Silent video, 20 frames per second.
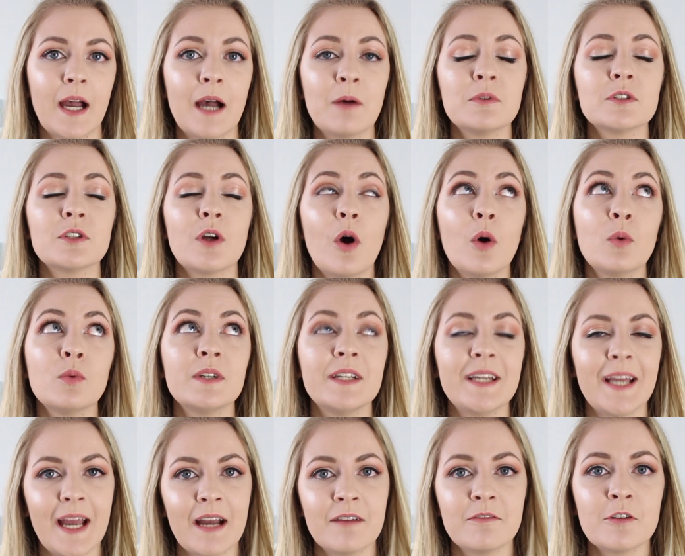I would
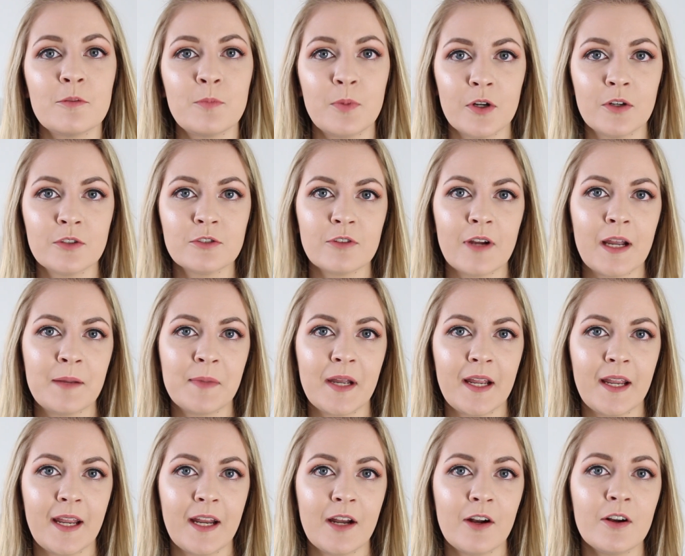only ever blow dry my
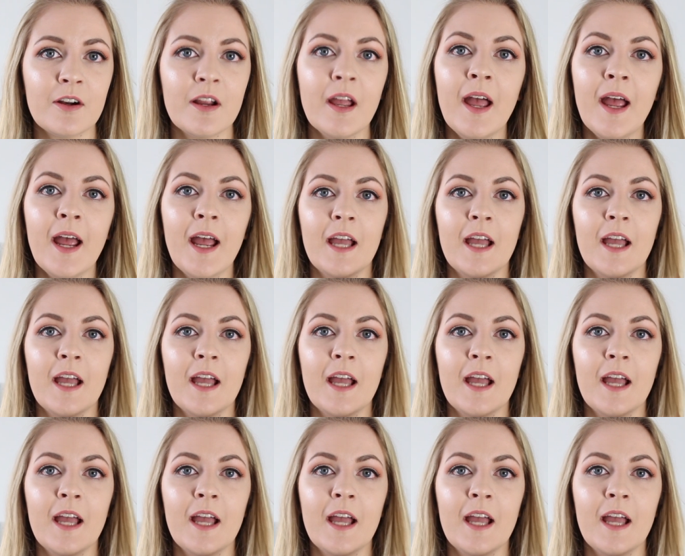hair